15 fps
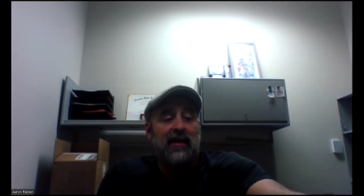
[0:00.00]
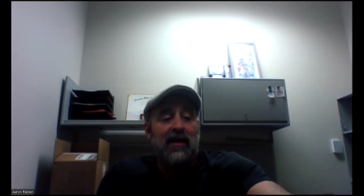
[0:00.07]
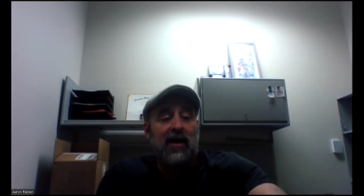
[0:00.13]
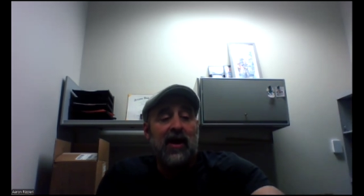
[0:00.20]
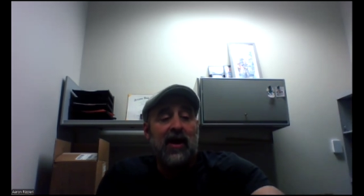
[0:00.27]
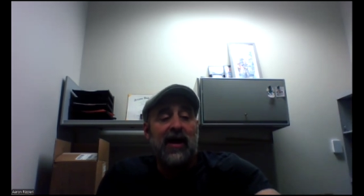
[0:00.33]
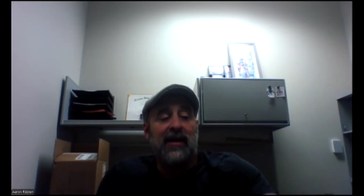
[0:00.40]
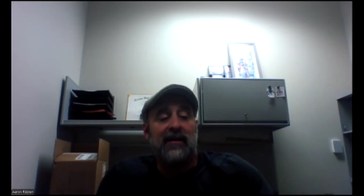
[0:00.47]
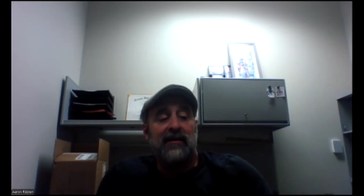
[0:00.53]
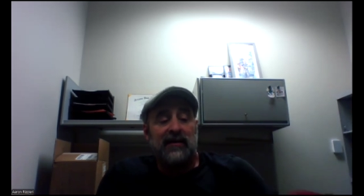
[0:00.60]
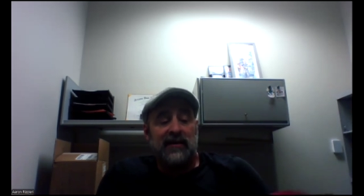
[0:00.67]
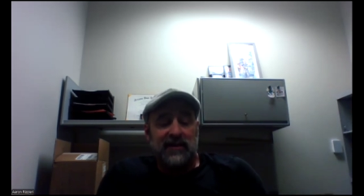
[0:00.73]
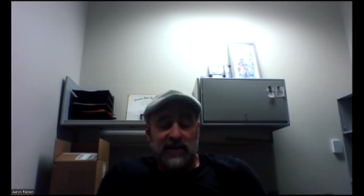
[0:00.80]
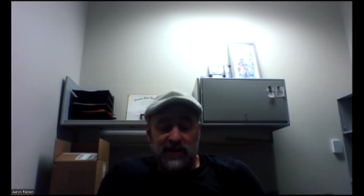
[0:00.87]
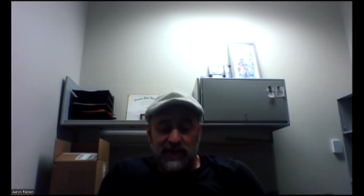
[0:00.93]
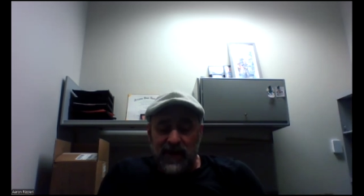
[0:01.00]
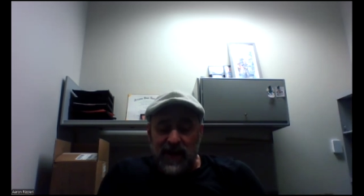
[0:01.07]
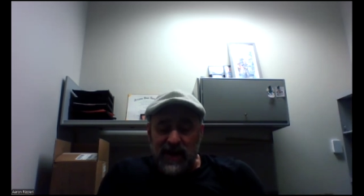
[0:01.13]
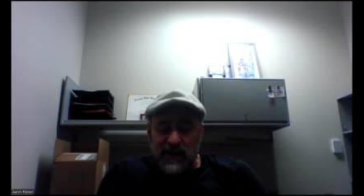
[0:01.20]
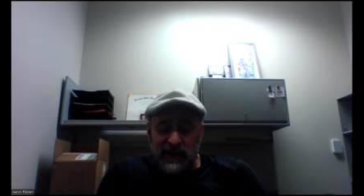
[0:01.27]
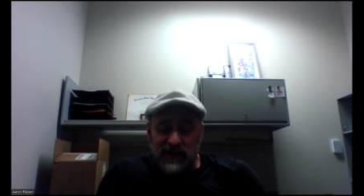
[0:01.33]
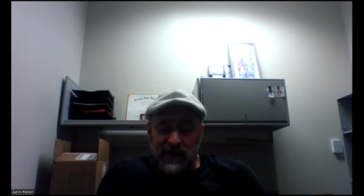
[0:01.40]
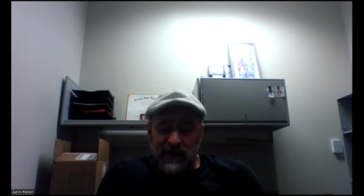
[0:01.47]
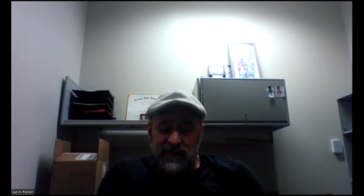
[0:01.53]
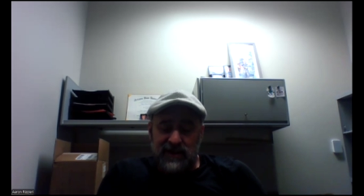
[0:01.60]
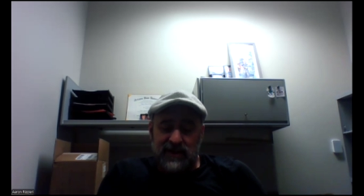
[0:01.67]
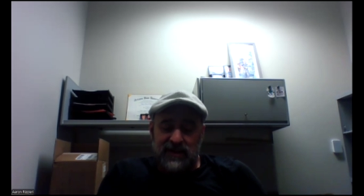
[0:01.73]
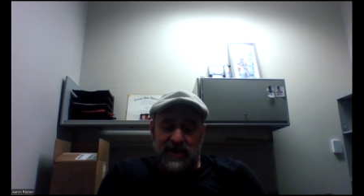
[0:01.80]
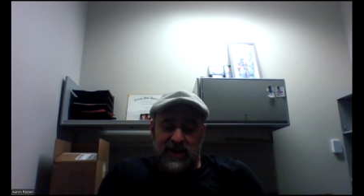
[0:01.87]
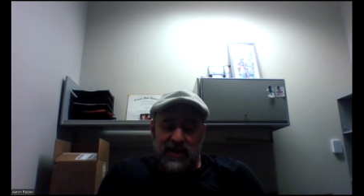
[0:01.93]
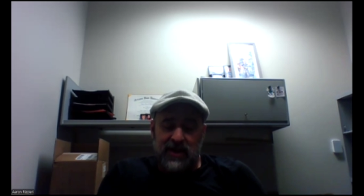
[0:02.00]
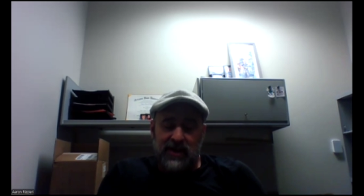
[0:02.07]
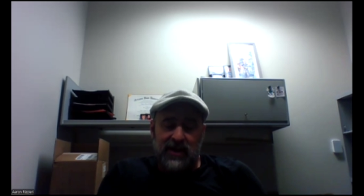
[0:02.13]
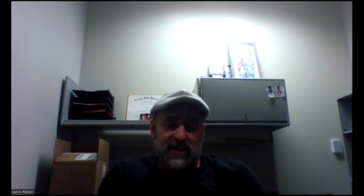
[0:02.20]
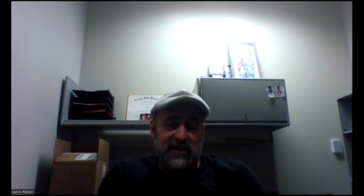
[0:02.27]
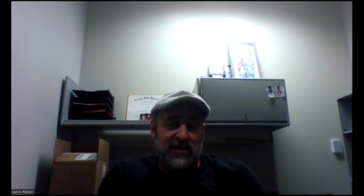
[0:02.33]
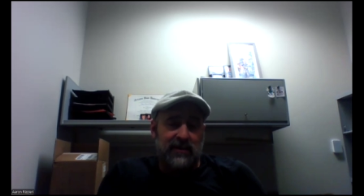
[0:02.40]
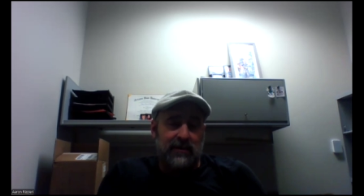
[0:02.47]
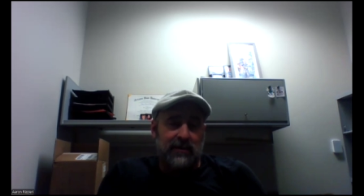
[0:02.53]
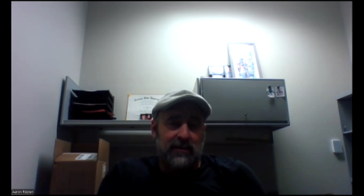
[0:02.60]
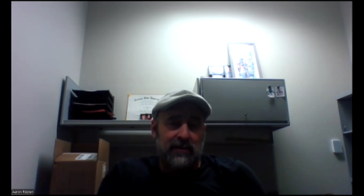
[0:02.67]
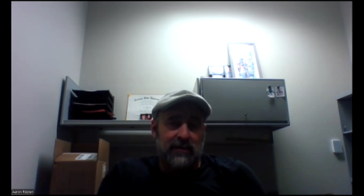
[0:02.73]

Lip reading: All right. So the violinist is there against